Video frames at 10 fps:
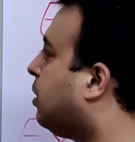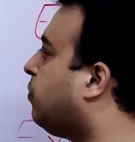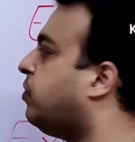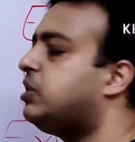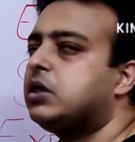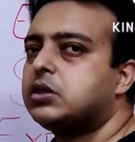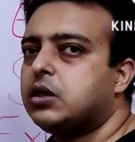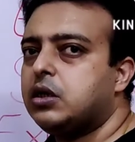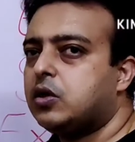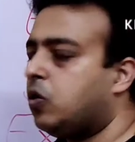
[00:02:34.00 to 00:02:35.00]
then we just
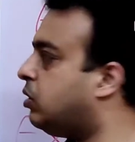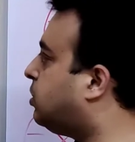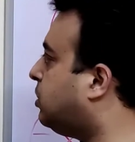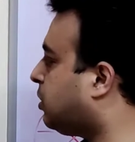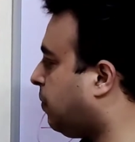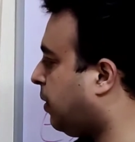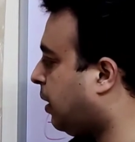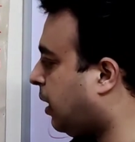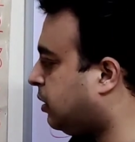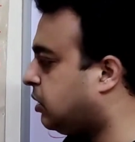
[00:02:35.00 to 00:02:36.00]
control
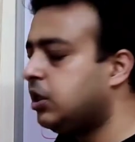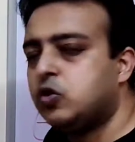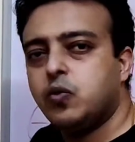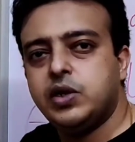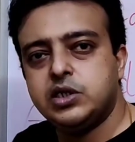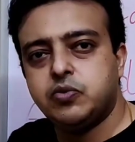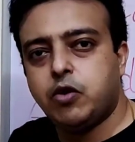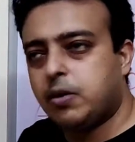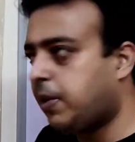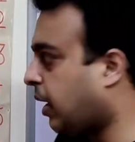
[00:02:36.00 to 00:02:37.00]
g7 and c2 wins
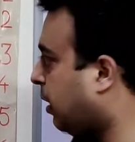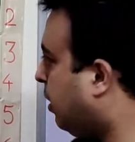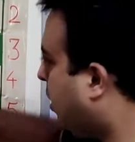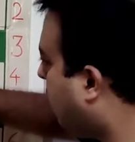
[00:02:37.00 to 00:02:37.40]
for black.